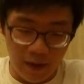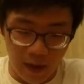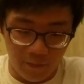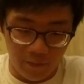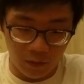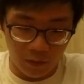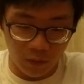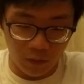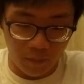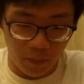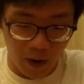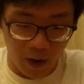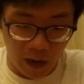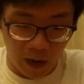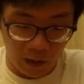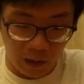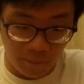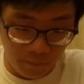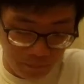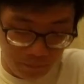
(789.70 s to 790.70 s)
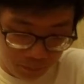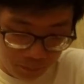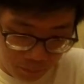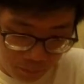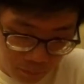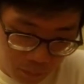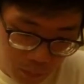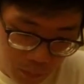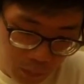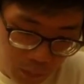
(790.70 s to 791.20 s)
have it on the bottom,
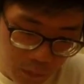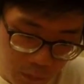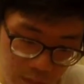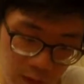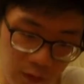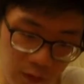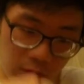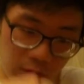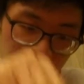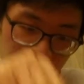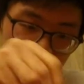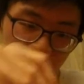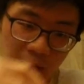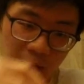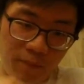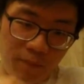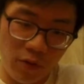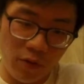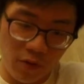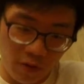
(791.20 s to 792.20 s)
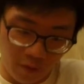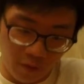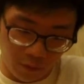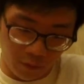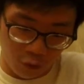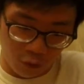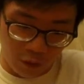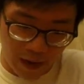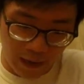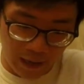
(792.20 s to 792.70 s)
flips,
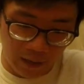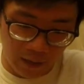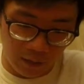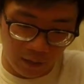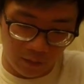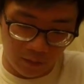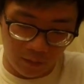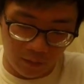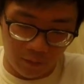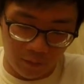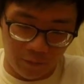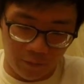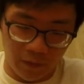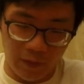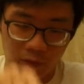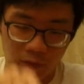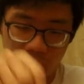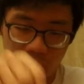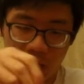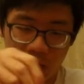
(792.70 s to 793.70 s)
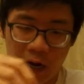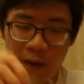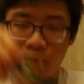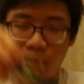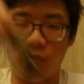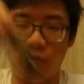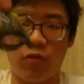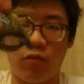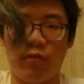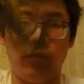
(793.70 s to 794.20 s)
drag it, flips and
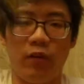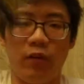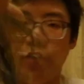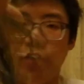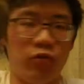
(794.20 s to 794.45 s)
hops.